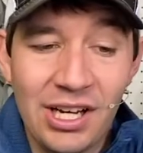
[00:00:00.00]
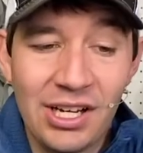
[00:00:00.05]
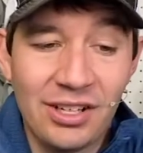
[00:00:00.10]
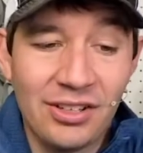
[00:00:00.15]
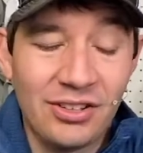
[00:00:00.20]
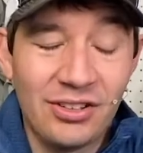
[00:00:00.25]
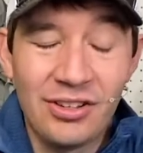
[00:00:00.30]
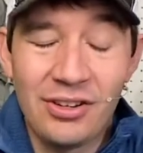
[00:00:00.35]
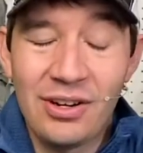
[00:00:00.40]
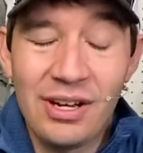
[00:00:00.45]

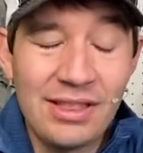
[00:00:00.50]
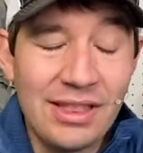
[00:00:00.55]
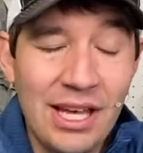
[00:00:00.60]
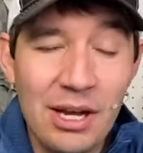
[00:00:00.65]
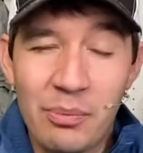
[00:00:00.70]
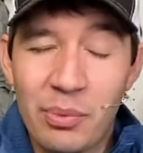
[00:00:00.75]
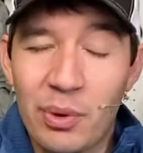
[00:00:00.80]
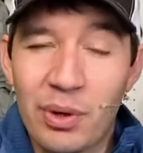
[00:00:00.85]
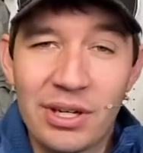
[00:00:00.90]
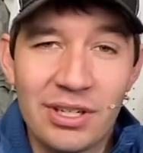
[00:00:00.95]
So at
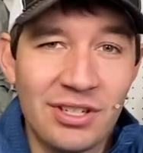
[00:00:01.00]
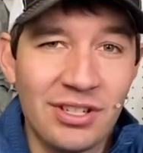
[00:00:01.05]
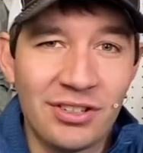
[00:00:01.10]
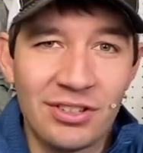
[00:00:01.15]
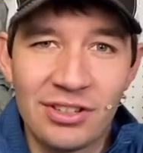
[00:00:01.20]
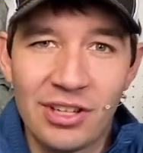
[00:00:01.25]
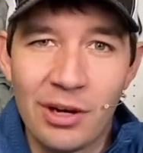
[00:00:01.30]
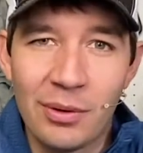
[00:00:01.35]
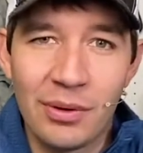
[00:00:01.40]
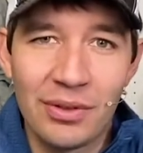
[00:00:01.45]
that point,
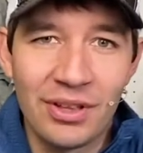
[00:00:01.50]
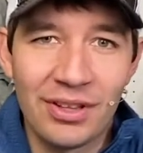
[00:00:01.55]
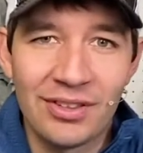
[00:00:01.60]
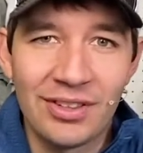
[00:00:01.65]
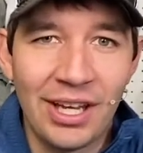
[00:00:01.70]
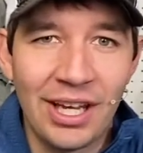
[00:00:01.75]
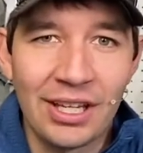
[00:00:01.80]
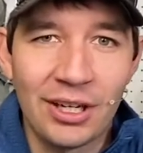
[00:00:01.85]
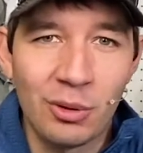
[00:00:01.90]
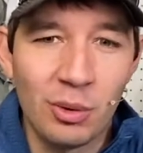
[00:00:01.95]
just go with a
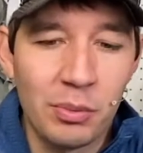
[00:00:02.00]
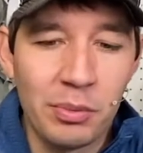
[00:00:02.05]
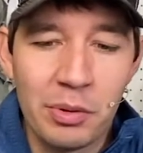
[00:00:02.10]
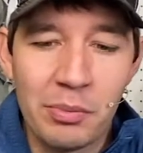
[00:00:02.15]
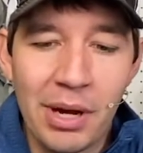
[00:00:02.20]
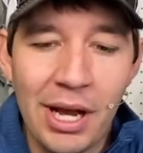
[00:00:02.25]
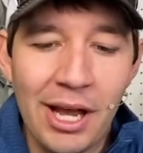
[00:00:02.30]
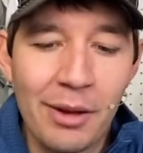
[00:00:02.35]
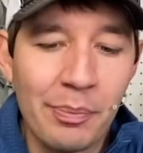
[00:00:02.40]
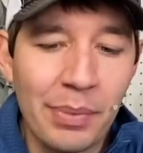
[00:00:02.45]
sandal would be
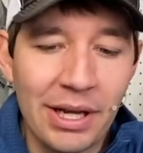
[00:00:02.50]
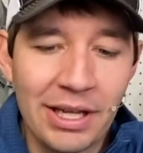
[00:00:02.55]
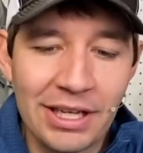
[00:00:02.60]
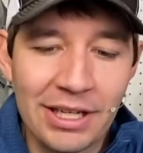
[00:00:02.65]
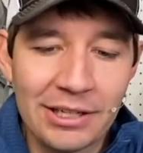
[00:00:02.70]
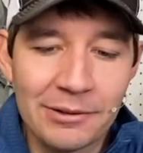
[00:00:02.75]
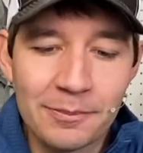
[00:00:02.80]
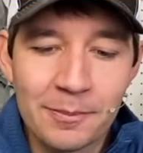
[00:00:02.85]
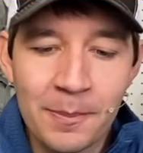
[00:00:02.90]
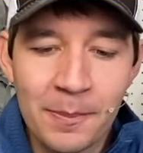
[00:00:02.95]
my opinion.